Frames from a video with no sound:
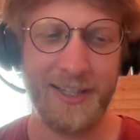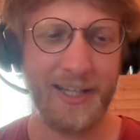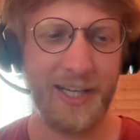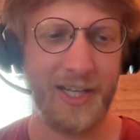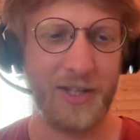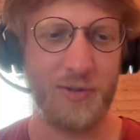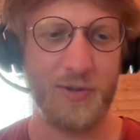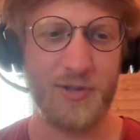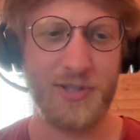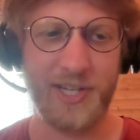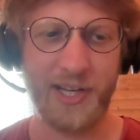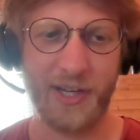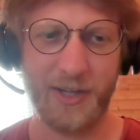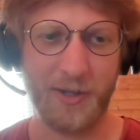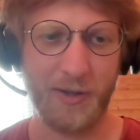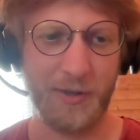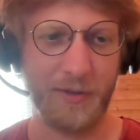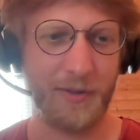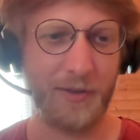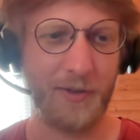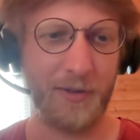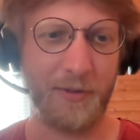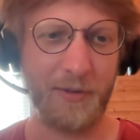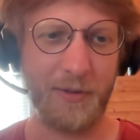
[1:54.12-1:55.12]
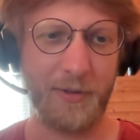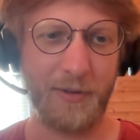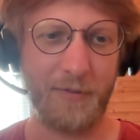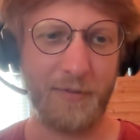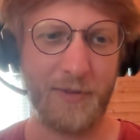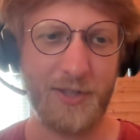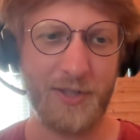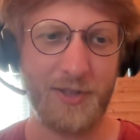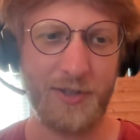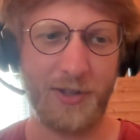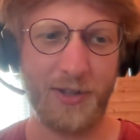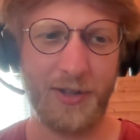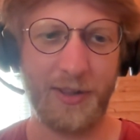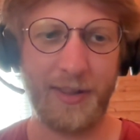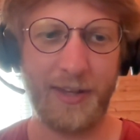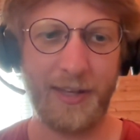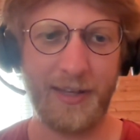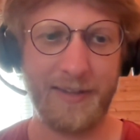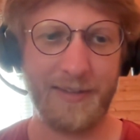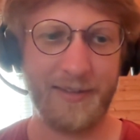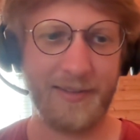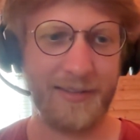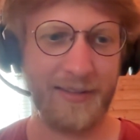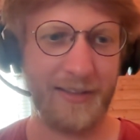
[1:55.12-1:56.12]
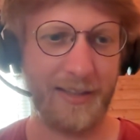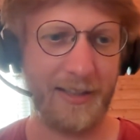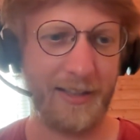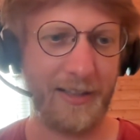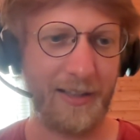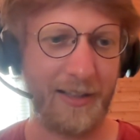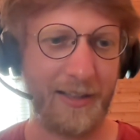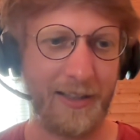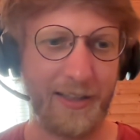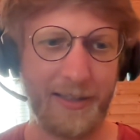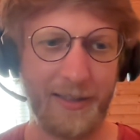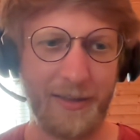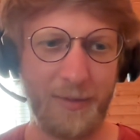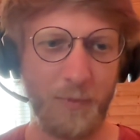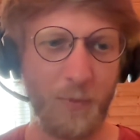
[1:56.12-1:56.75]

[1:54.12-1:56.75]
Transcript: Can you share your vision on that and